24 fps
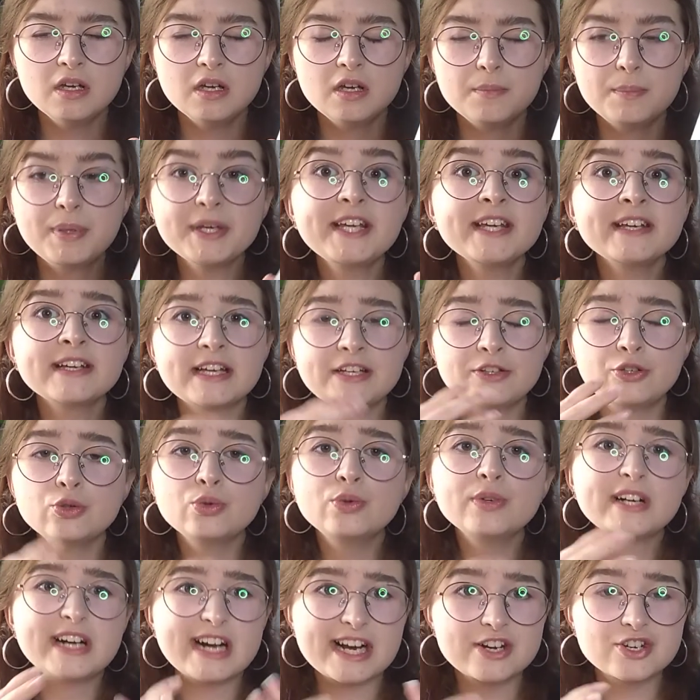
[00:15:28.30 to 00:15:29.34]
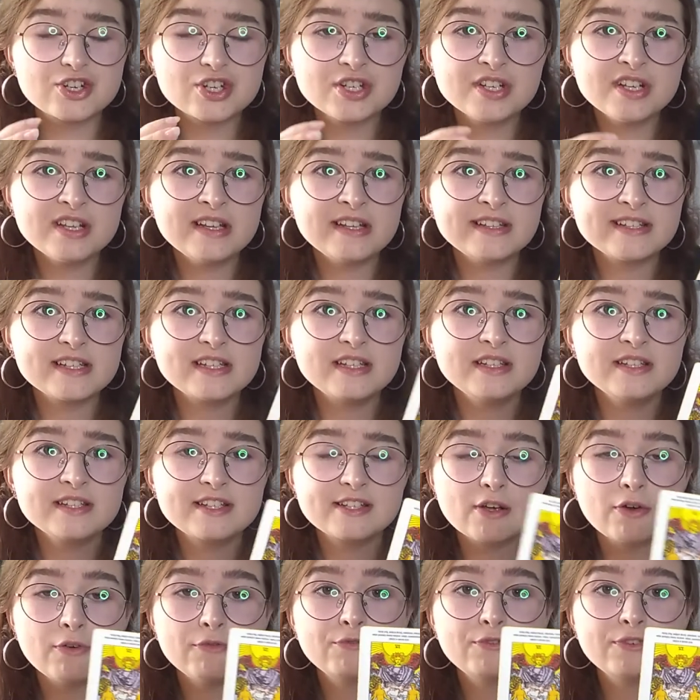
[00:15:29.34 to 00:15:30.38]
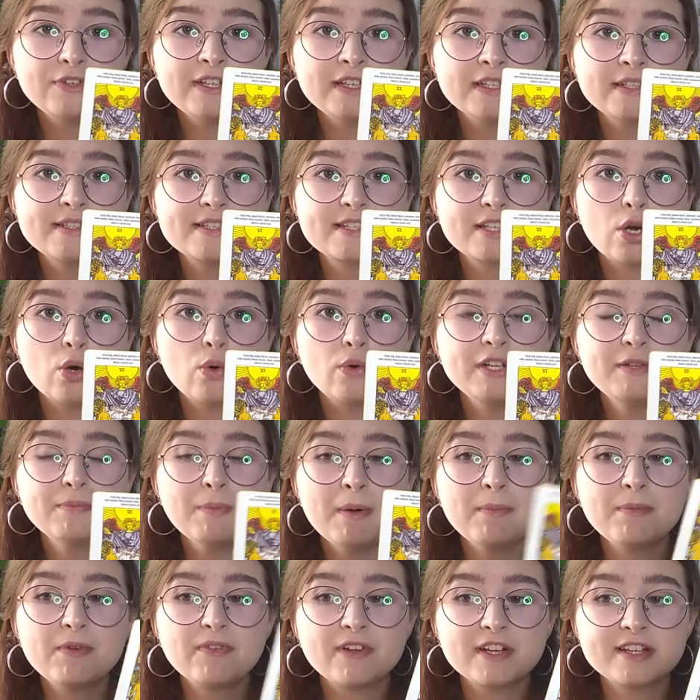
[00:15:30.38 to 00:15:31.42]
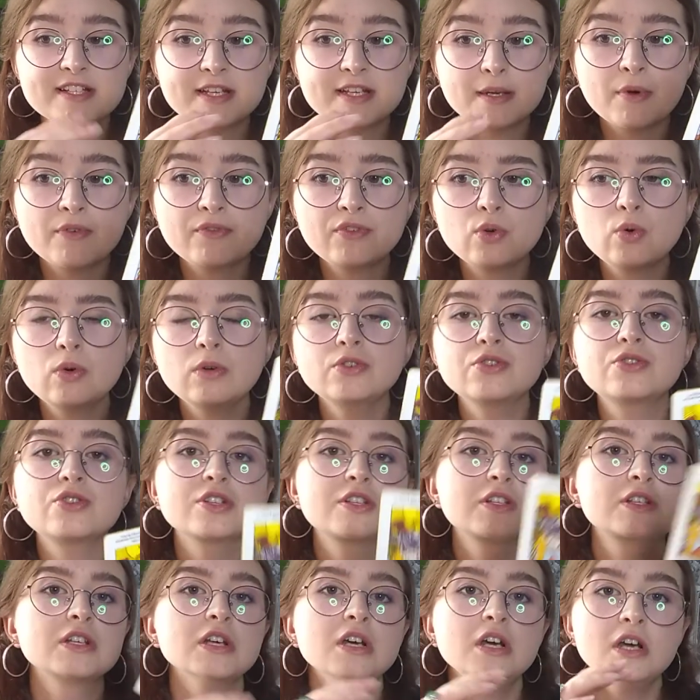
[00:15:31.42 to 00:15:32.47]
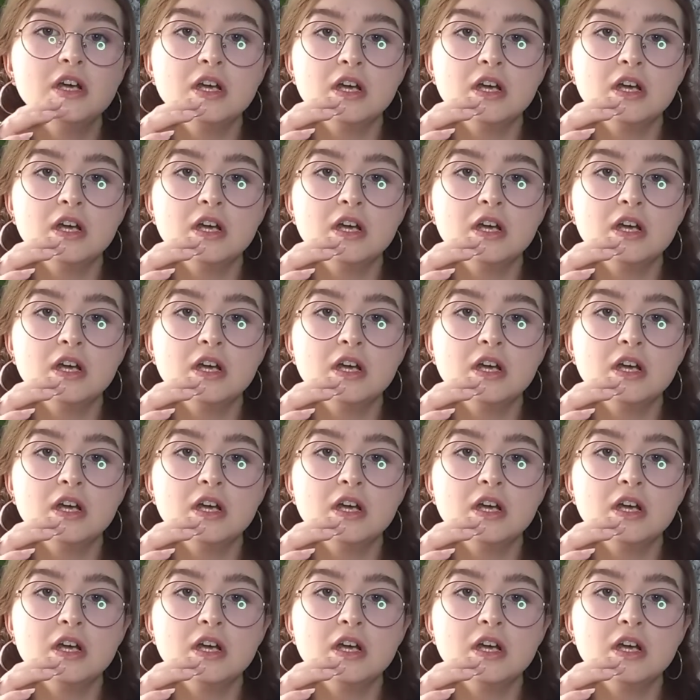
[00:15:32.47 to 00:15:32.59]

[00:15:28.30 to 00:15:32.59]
picking a new direction in something. So it might be that some of you will just